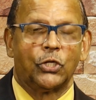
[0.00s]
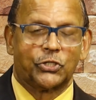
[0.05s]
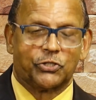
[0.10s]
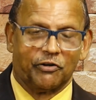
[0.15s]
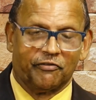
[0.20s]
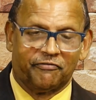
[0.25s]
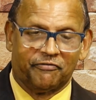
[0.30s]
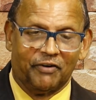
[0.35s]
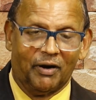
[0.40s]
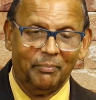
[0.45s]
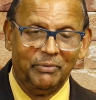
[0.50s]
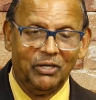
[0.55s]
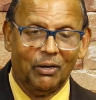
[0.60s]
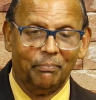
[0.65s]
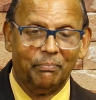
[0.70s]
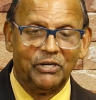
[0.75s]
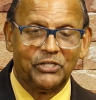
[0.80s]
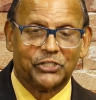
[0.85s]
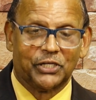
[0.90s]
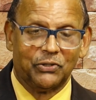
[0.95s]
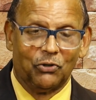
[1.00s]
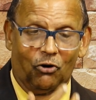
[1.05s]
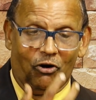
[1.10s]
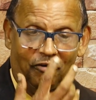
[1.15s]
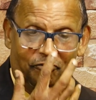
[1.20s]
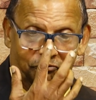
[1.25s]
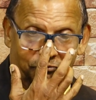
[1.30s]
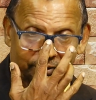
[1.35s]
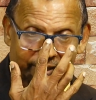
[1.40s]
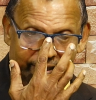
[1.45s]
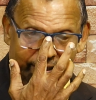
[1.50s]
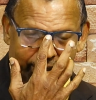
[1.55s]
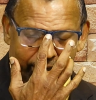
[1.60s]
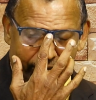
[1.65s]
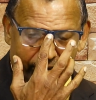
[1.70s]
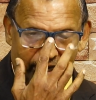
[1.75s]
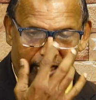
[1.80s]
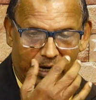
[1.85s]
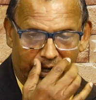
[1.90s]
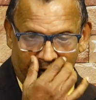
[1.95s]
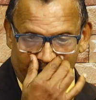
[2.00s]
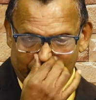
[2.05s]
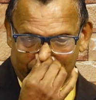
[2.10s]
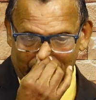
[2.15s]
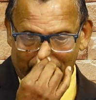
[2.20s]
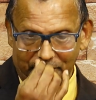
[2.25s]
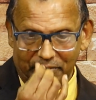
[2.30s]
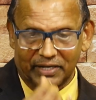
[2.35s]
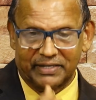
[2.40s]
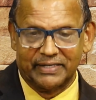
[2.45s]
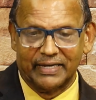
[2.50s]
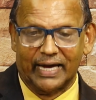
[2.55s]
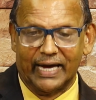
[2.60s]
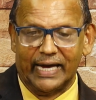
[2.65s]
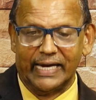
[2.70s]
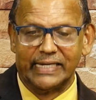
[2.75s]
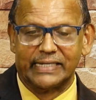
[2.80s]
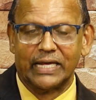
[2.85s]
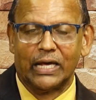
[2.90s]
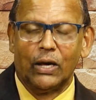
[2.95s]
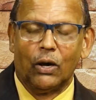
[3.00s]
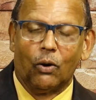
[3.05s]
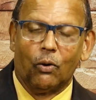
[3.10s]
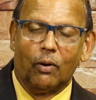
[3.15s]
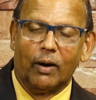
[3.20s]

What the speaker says: So from your mission offering and from the tithe,